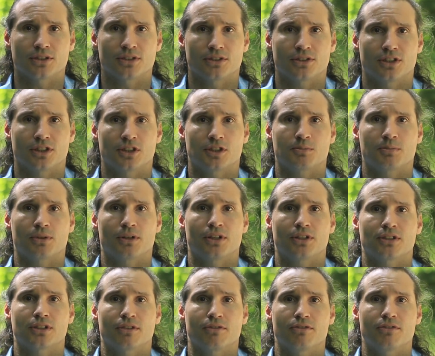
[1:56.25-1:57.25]
there's an
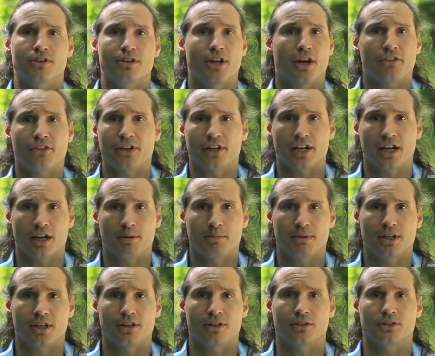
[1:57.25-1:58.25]
experience of nothing
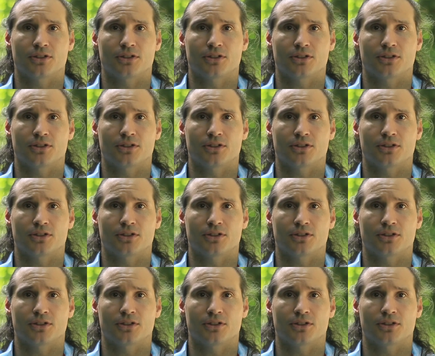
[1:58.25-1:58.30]
happening,